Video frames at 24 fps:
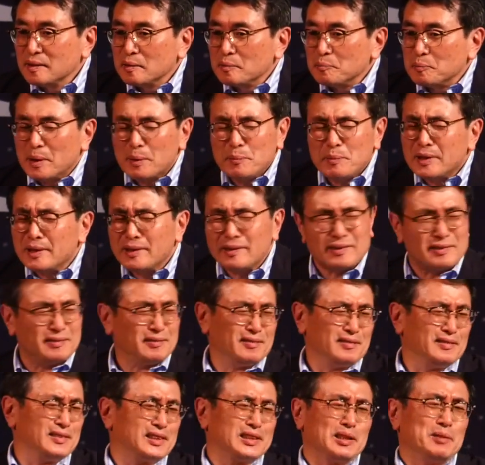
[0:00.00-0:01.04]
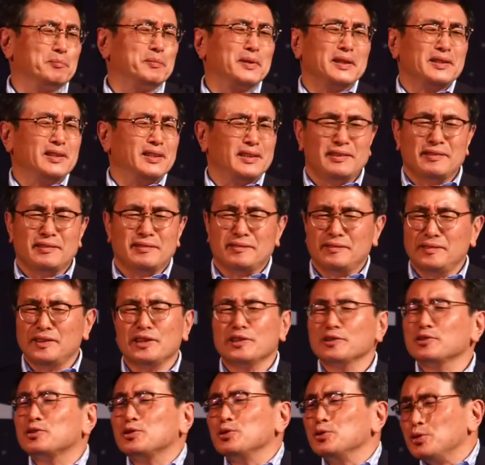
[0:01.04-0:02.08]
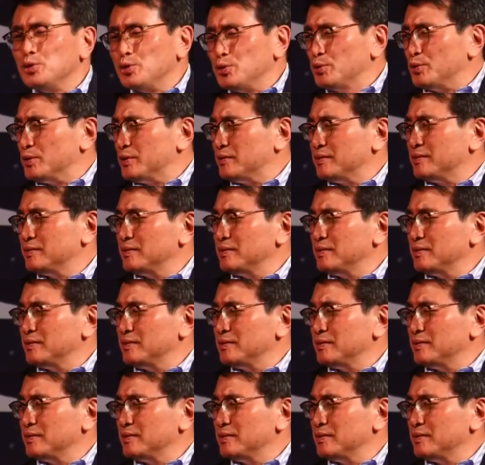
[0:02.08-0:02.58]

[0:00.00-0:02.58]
Maybe somebody near to you,